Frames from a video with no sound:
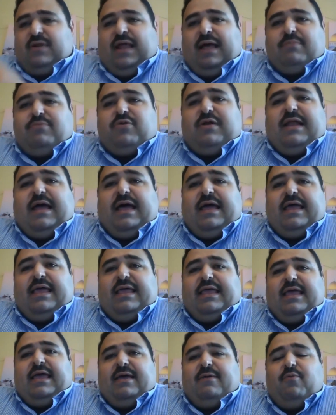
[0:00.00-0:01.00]

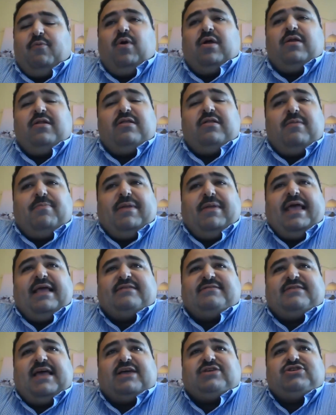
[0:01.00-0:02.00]
Alhamdulillah, one of the
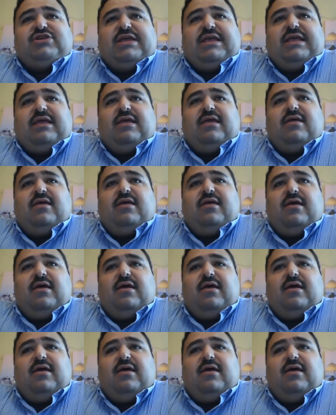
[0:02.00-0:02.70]
place actually,